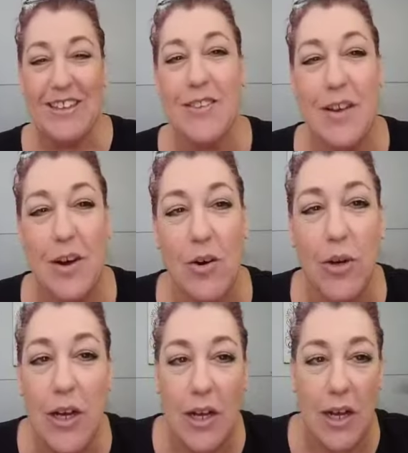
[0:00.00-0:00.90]

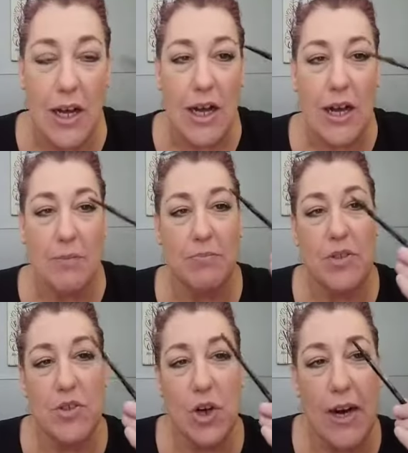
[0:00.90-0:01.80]
So
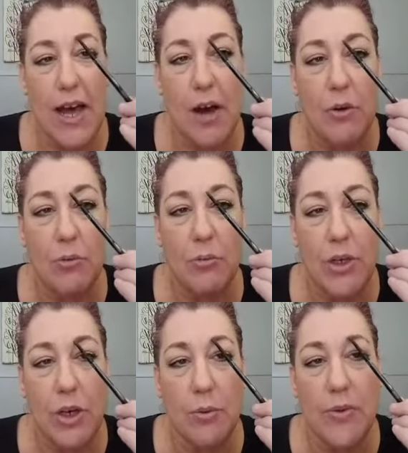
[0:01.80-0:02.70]
start out,
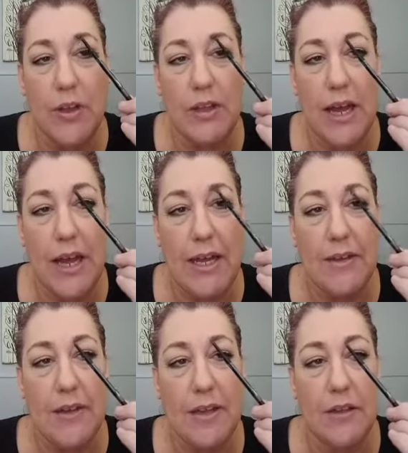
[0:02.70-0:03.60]
you know, with it
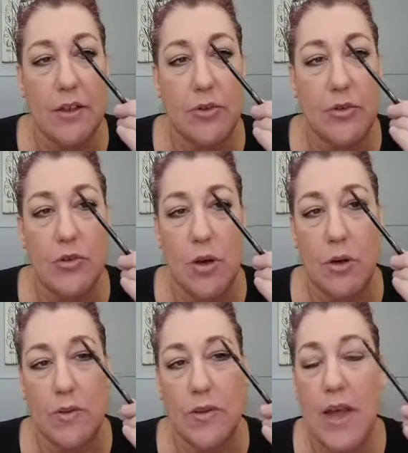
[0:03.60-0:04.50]
light and little
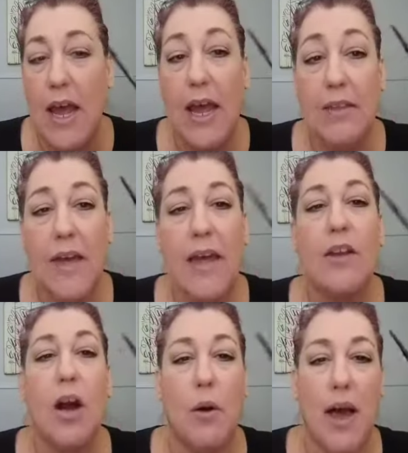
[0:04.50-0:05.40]
strokes, and
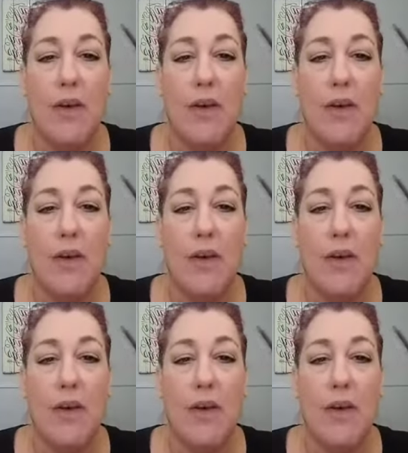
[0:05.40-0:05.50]
then go